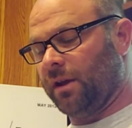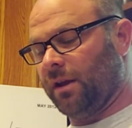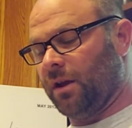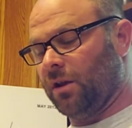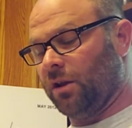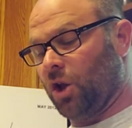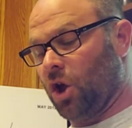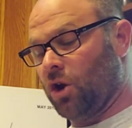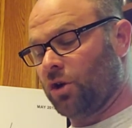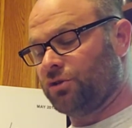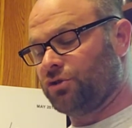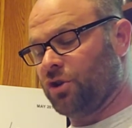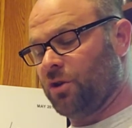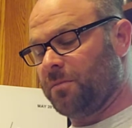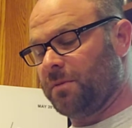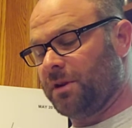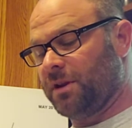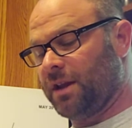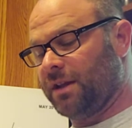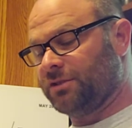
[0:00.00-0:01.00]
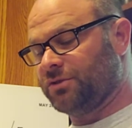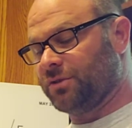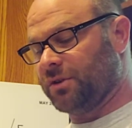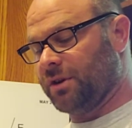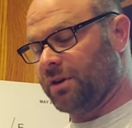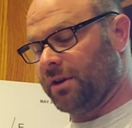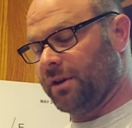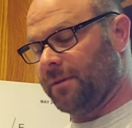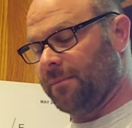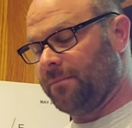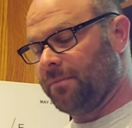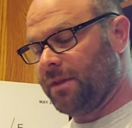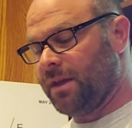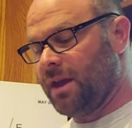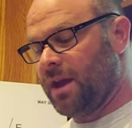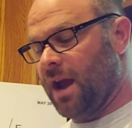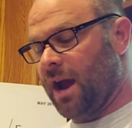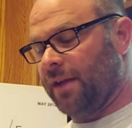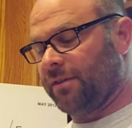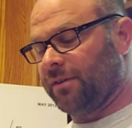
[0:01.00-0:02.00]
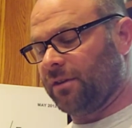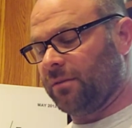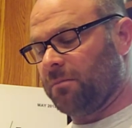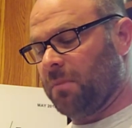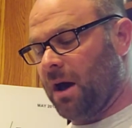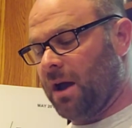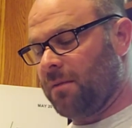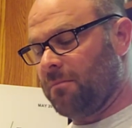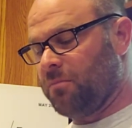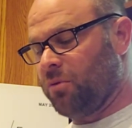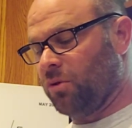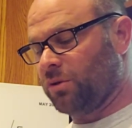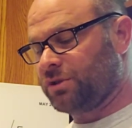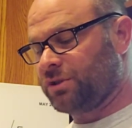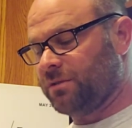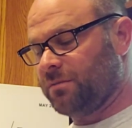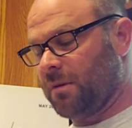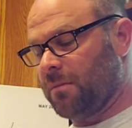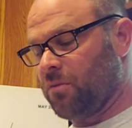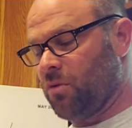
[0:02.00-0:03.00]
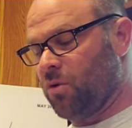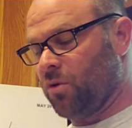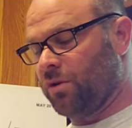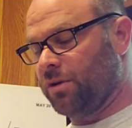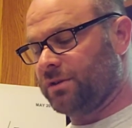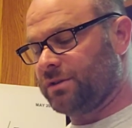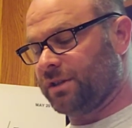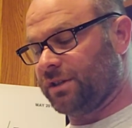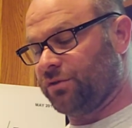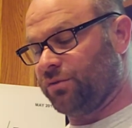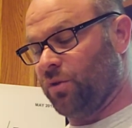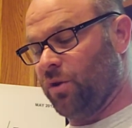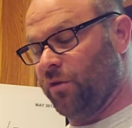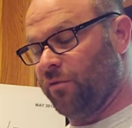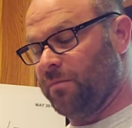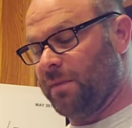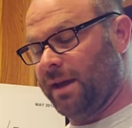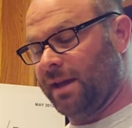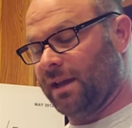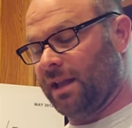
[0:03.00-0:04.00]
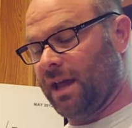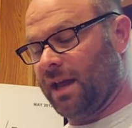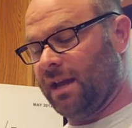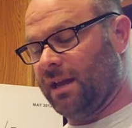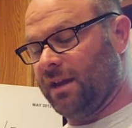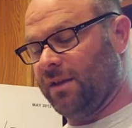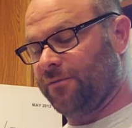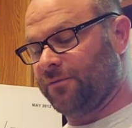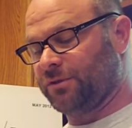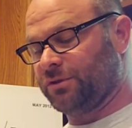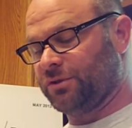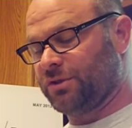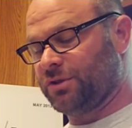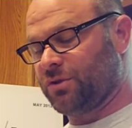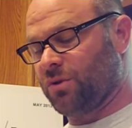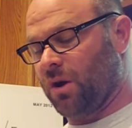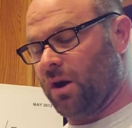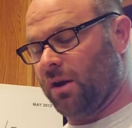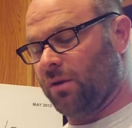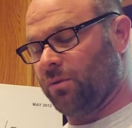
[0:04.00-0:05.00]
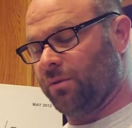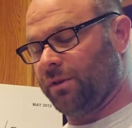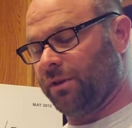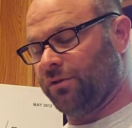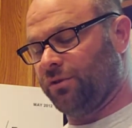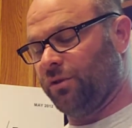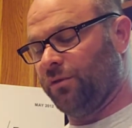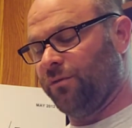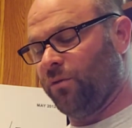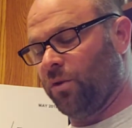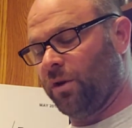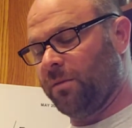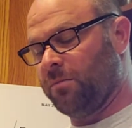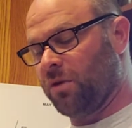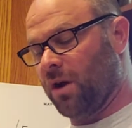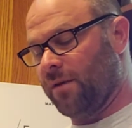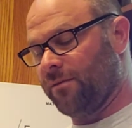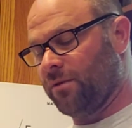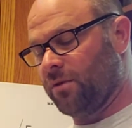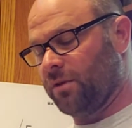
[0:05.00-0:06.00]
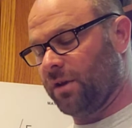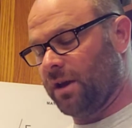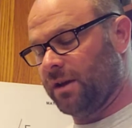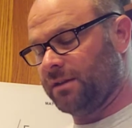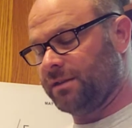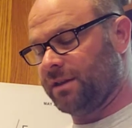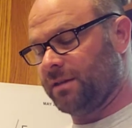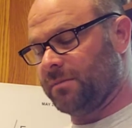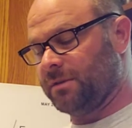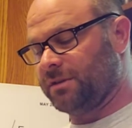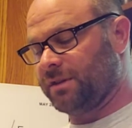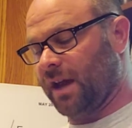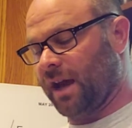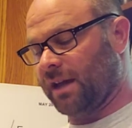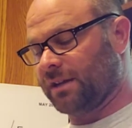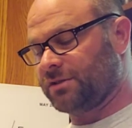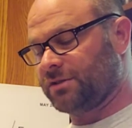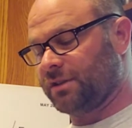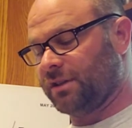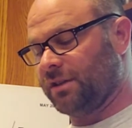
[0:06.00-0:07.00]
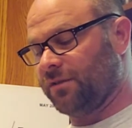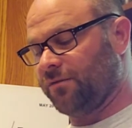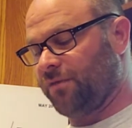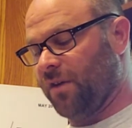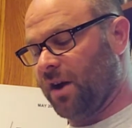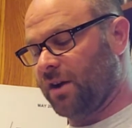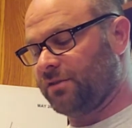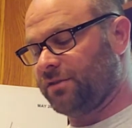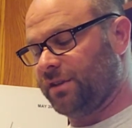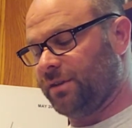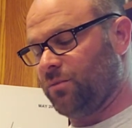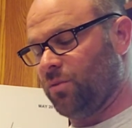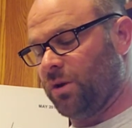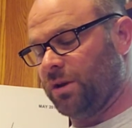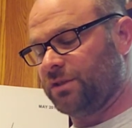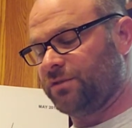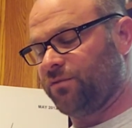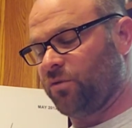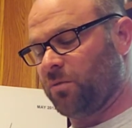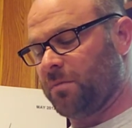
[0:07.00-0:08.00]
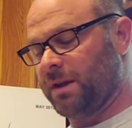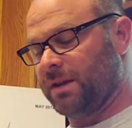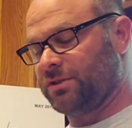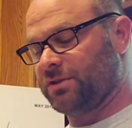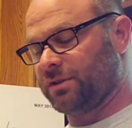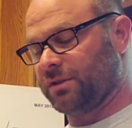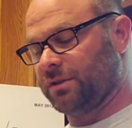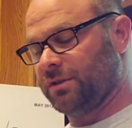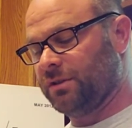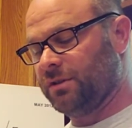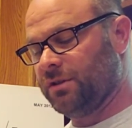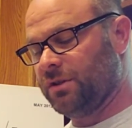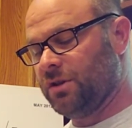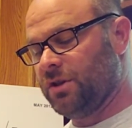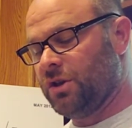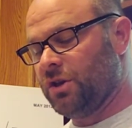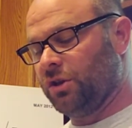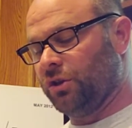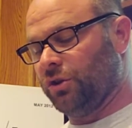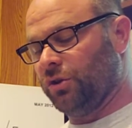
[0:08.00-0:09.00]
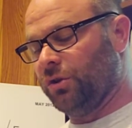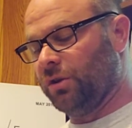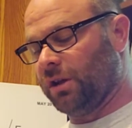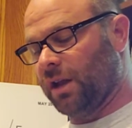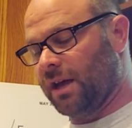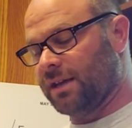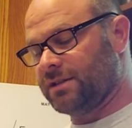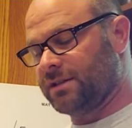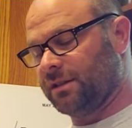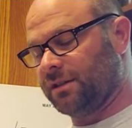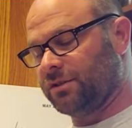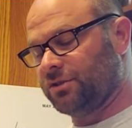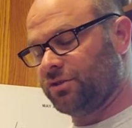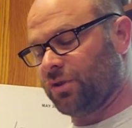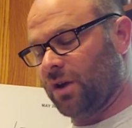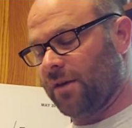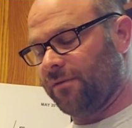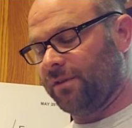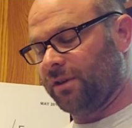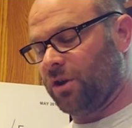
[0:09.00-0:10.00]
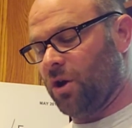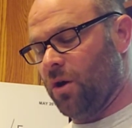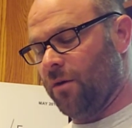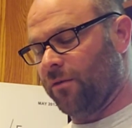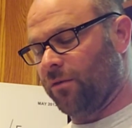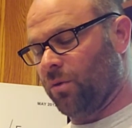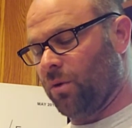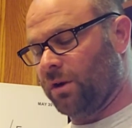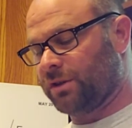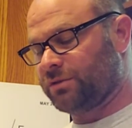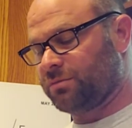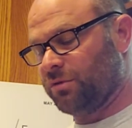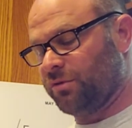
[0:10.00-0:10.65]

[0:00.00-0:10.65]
large open danger area. At the bottom portion of my board is a 12-man light infantry squad with a 240 Bravo gun team attached in the fire team wedge formation, utilizing the traveling overwatch